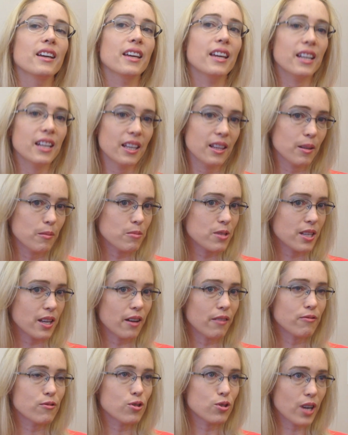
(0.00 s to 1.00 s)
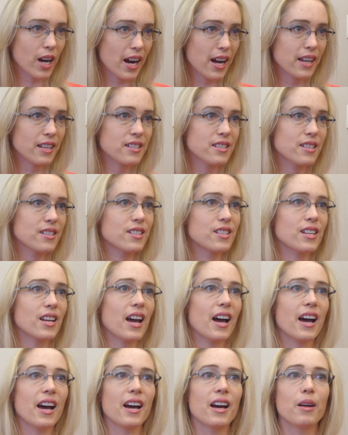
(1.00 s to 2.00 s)
getting themselves dressed,
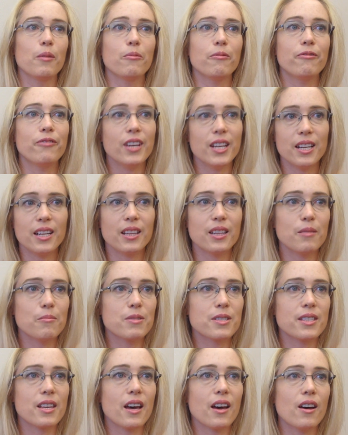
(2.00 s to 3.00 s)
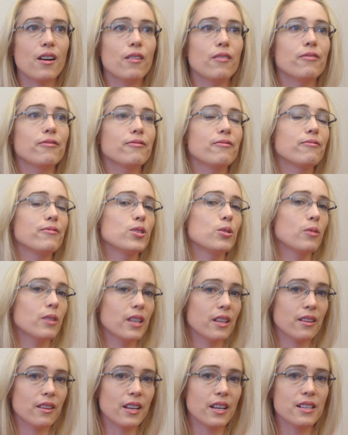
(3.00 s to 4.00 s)
feeding themselves,
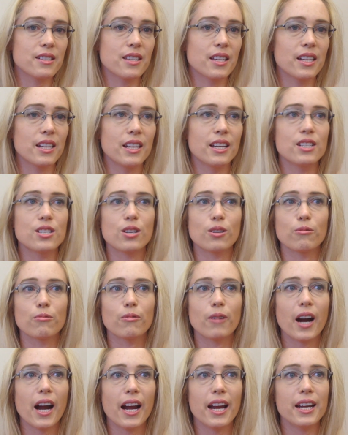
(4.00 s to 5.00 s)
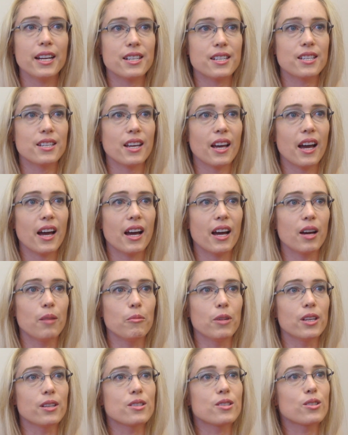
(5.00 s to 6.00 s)
doing the things they need to write
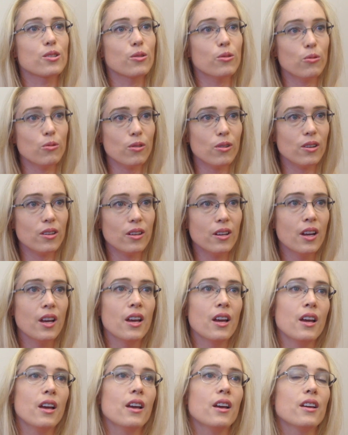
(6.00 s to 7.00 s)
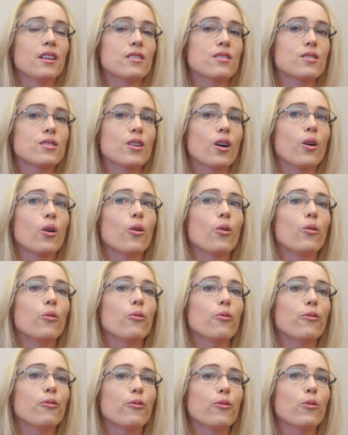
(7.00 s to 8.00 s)
in school.
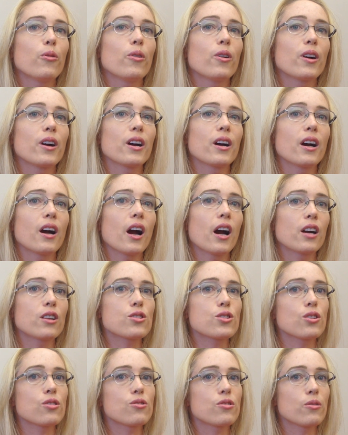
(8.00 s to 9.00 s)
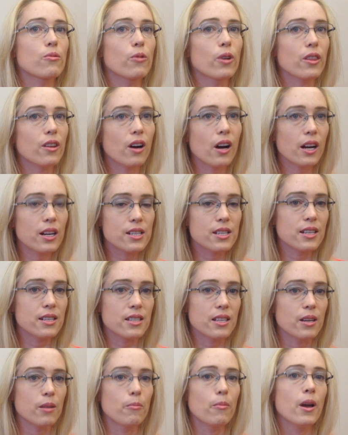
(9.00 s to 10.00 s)
So for our children with
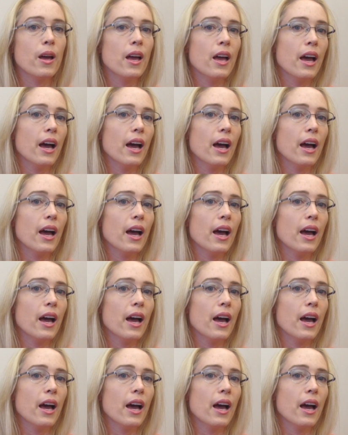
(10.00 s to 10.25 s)
autism,